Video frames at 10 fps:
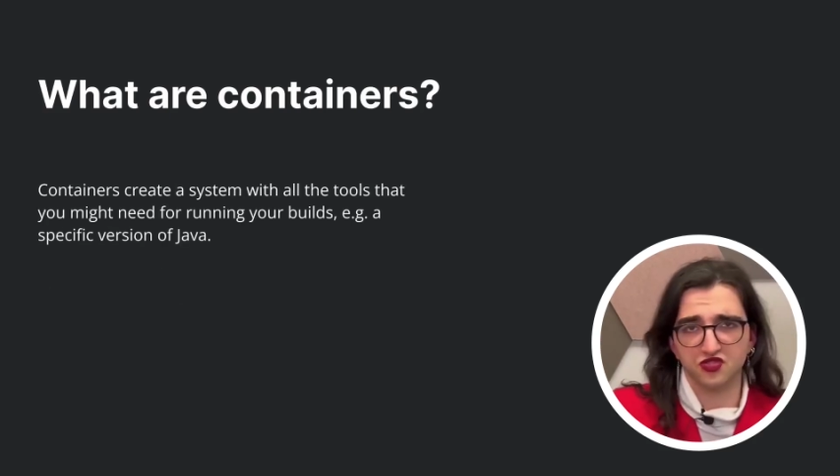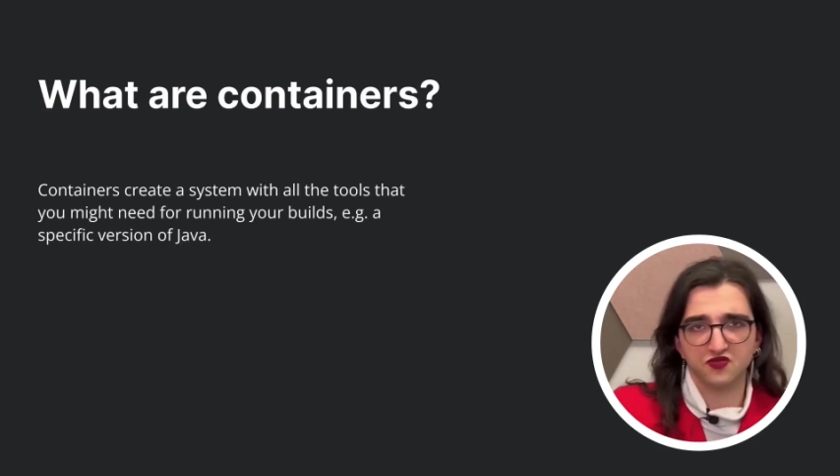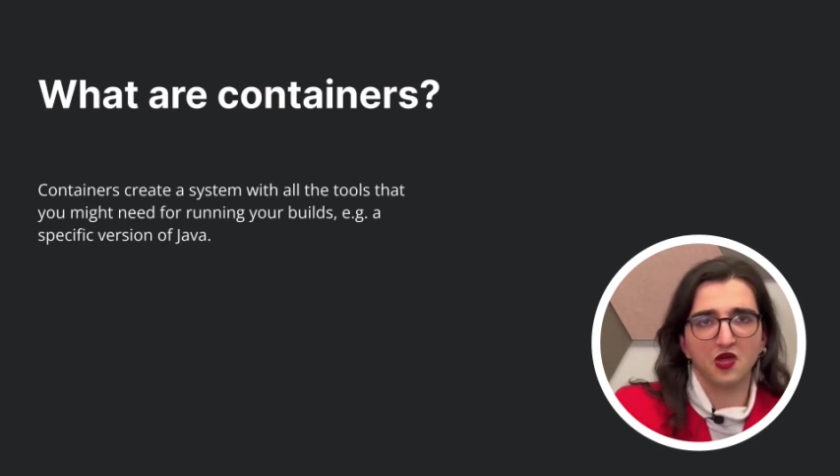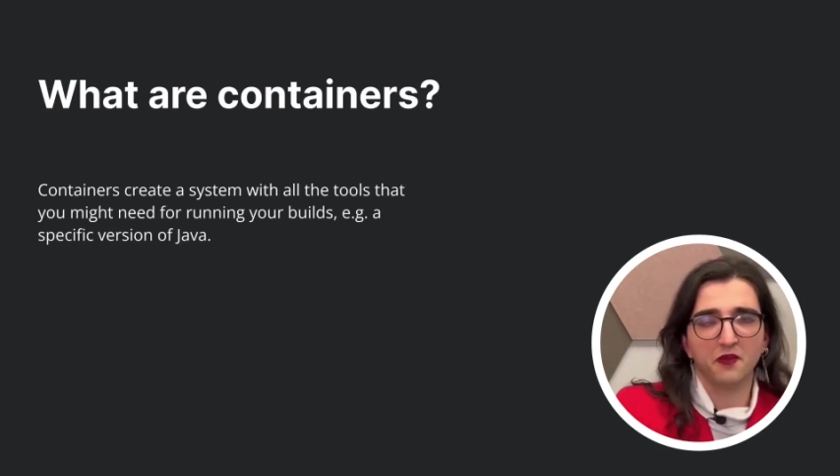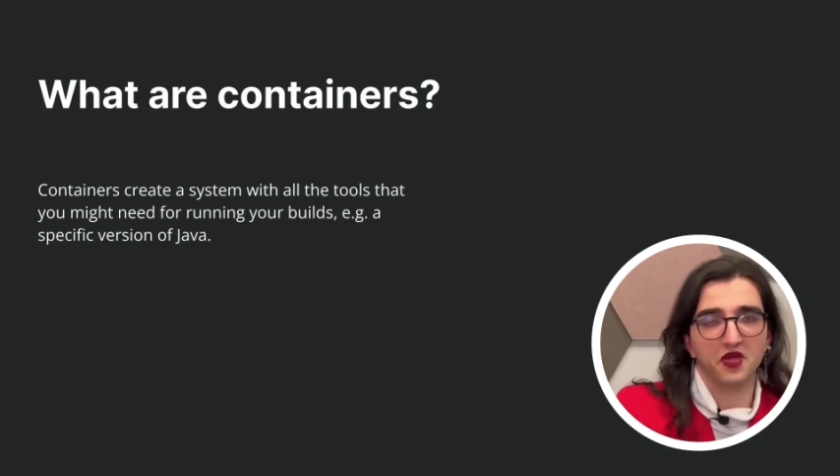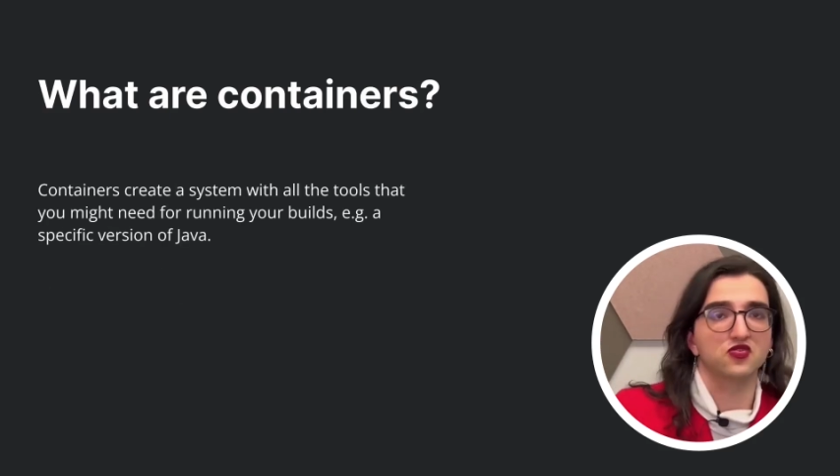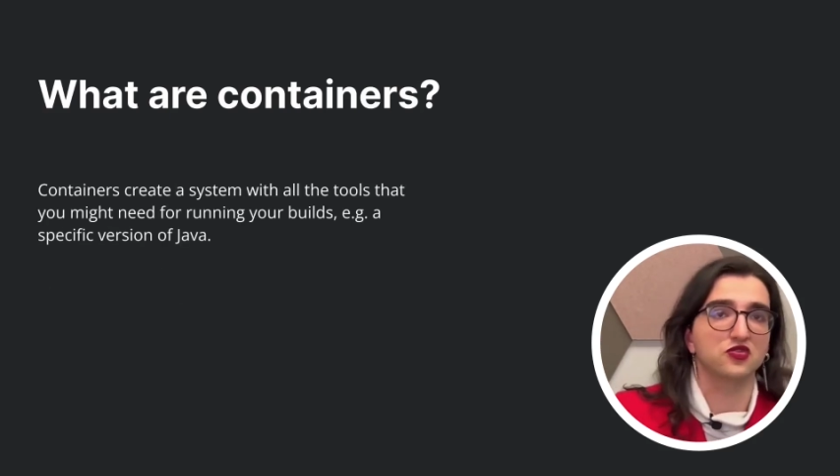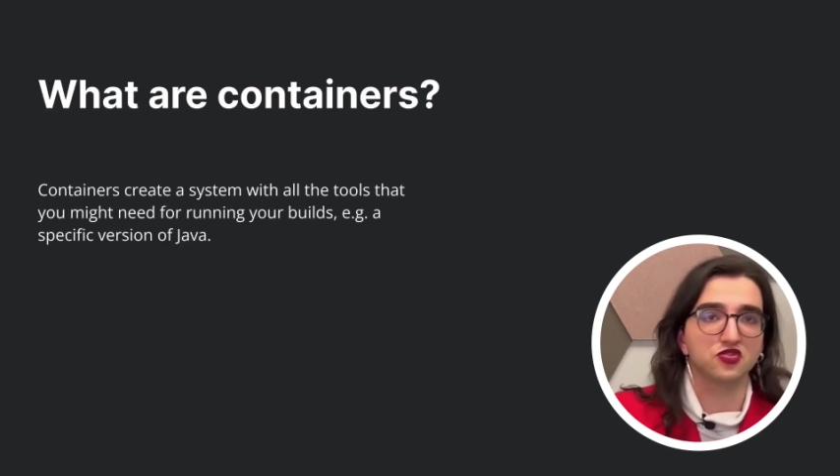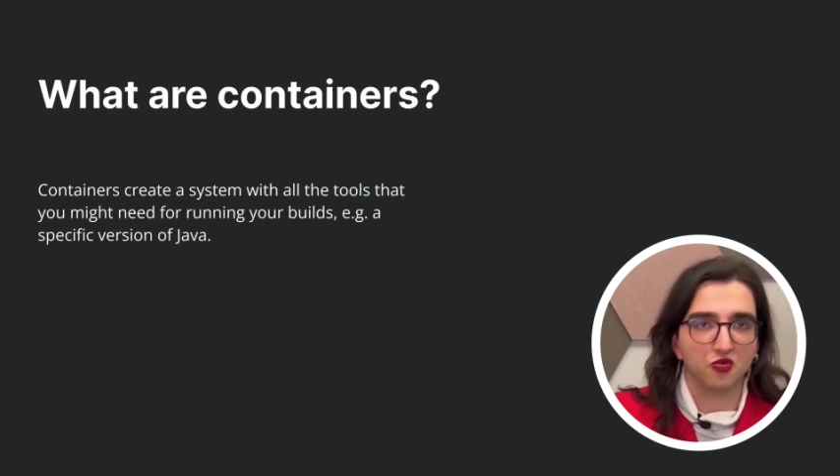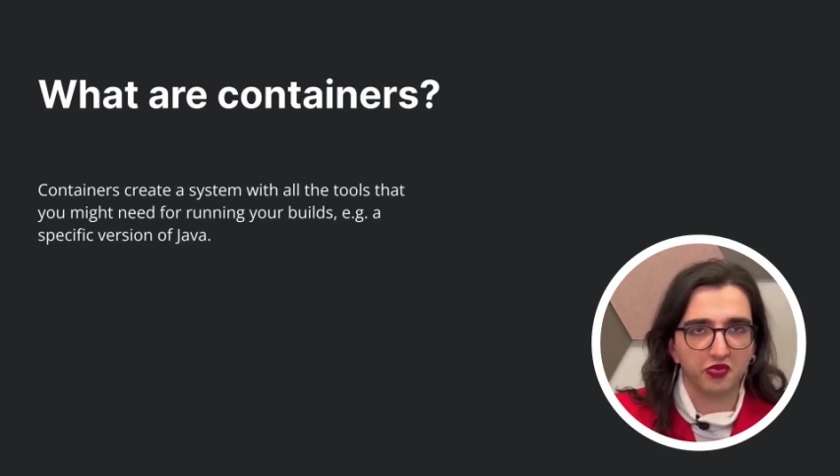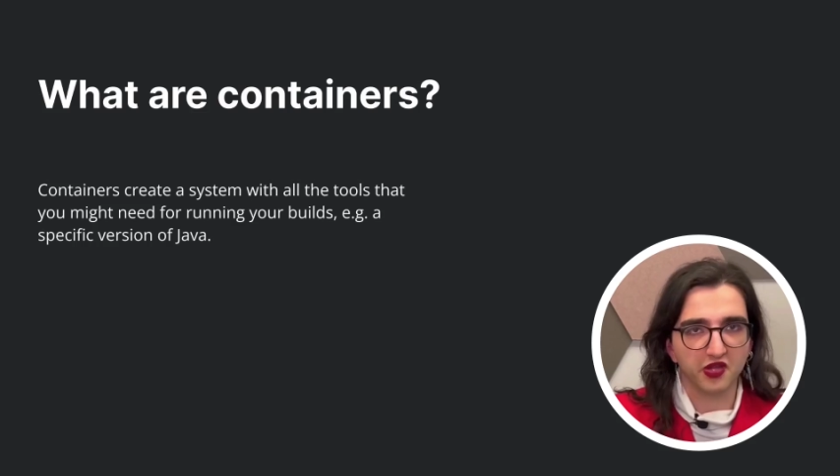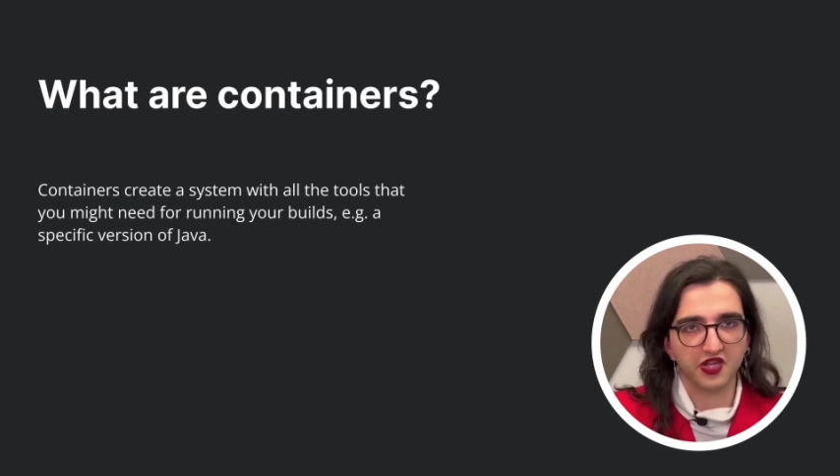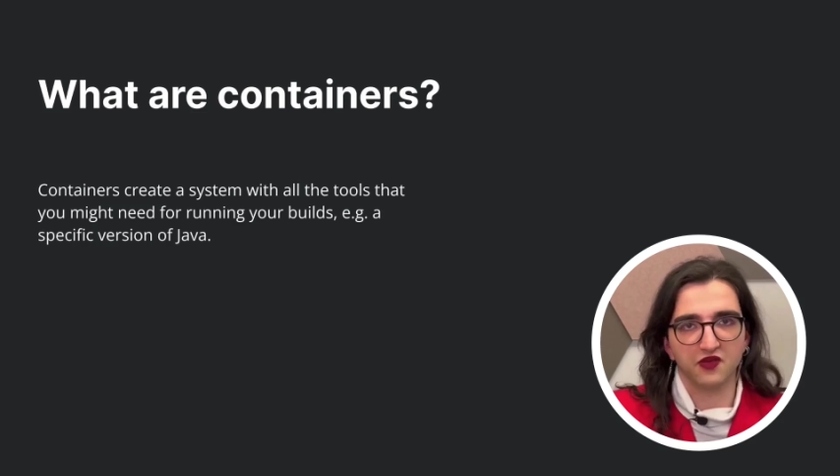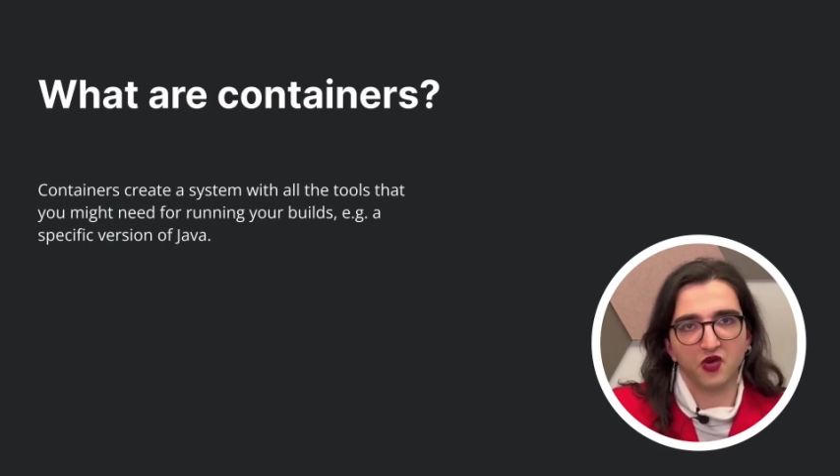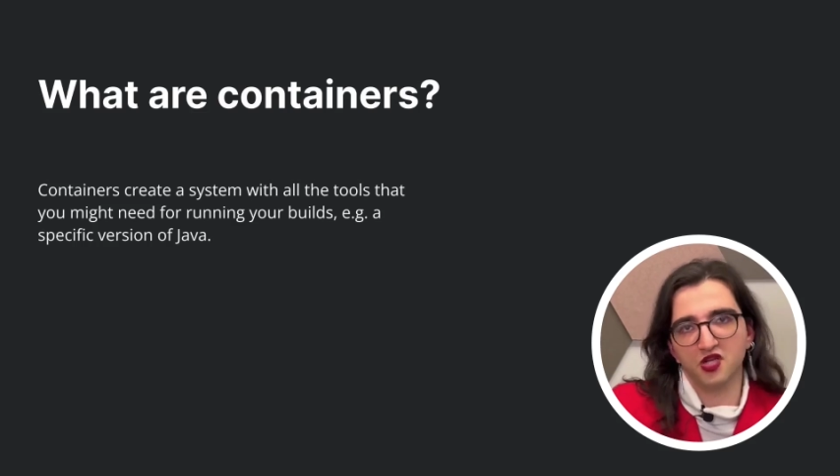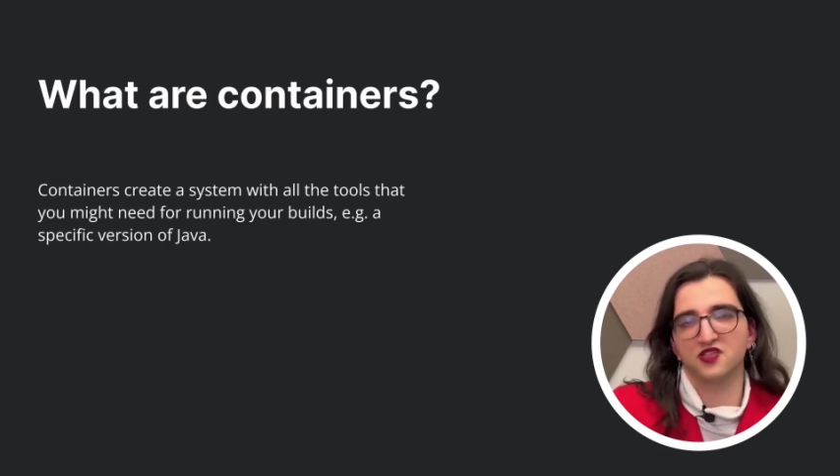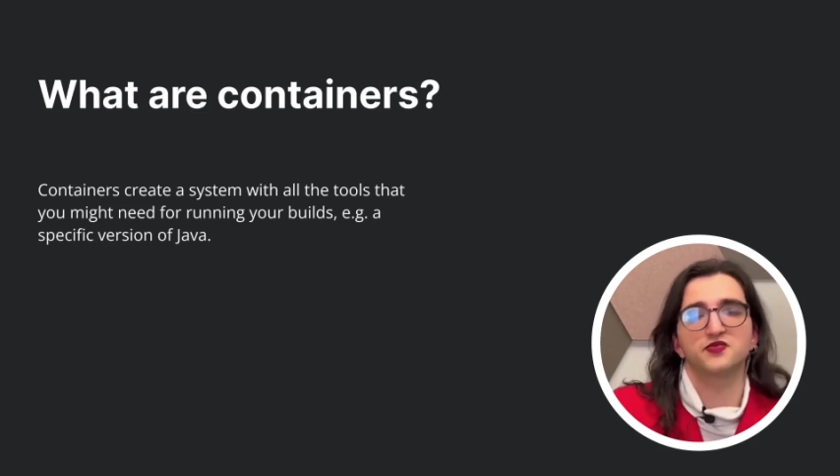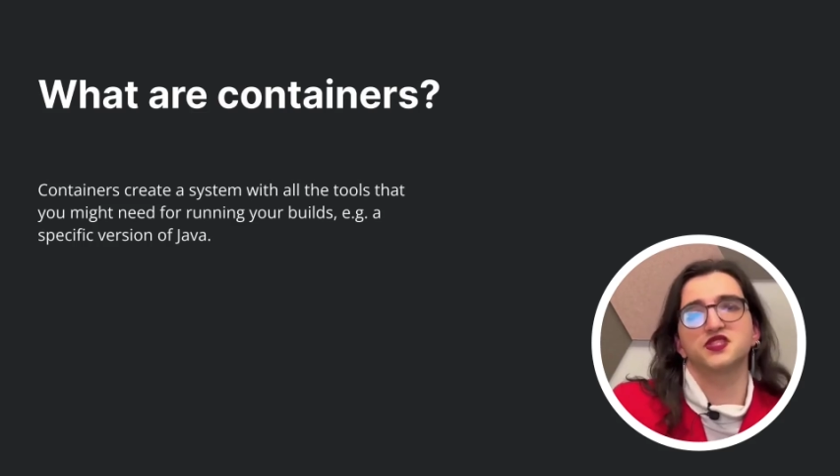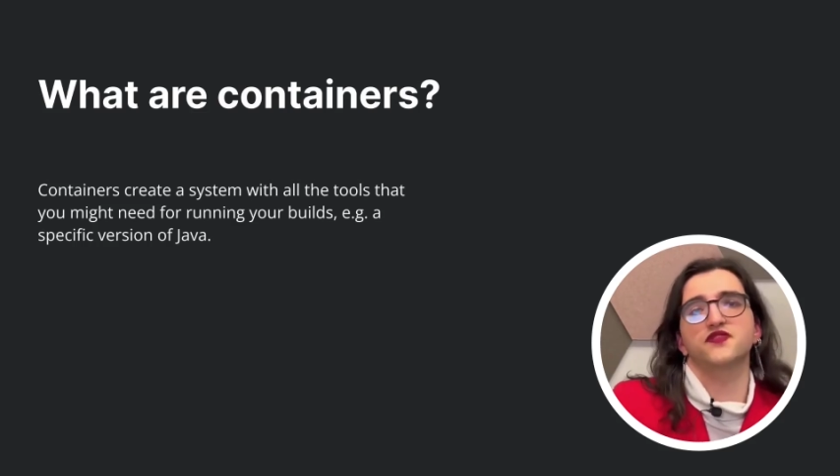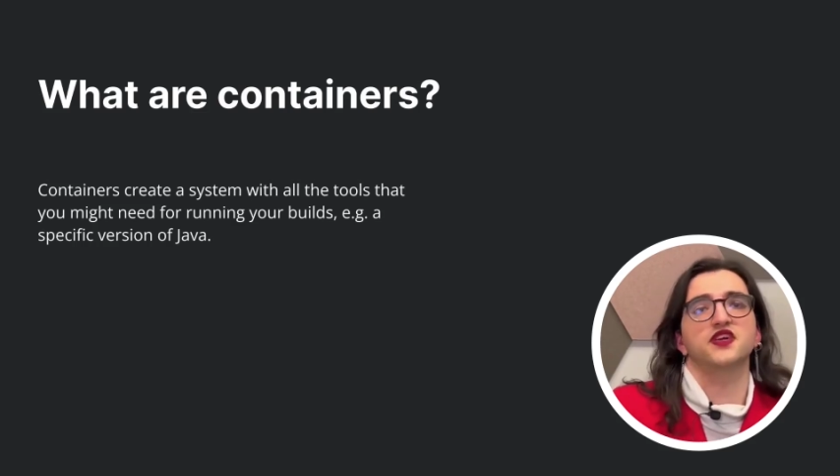you just make sure that your build can run on
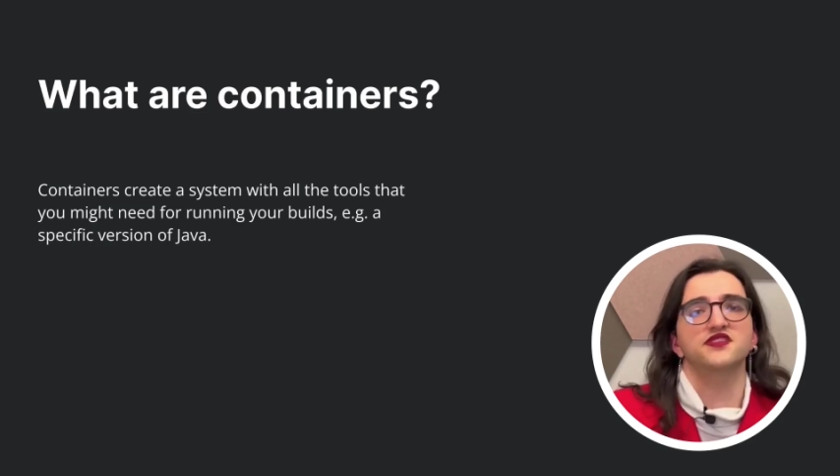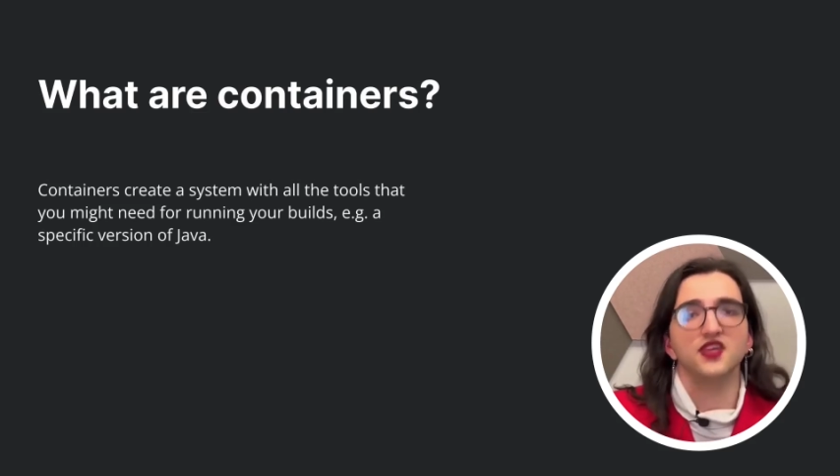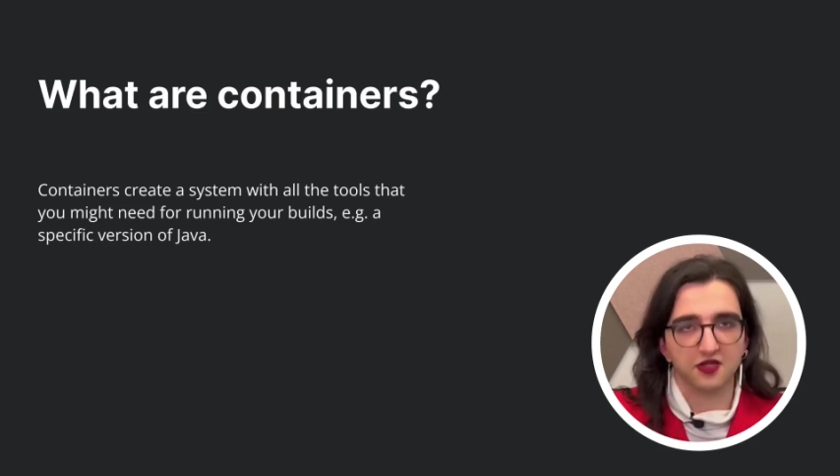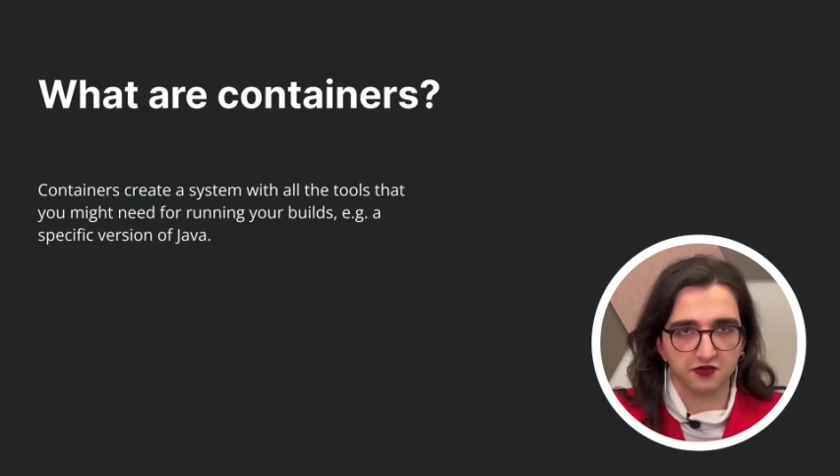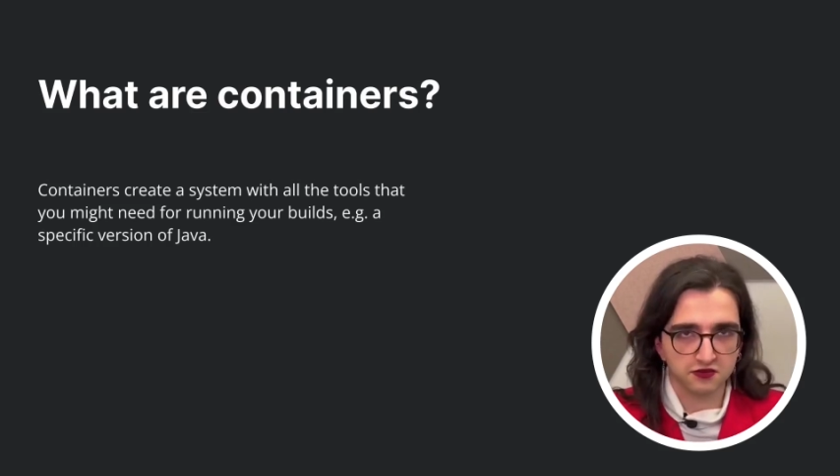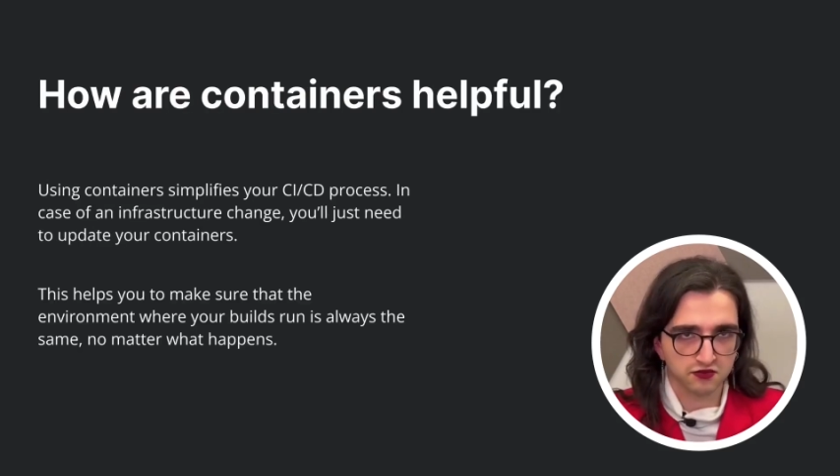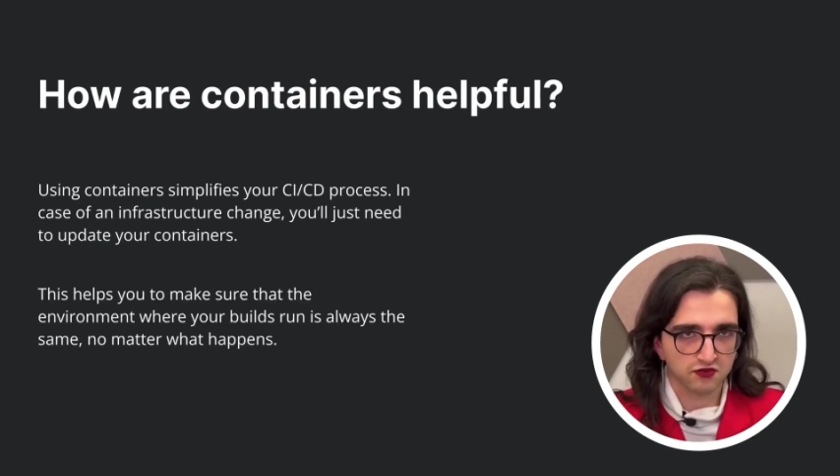a specific container.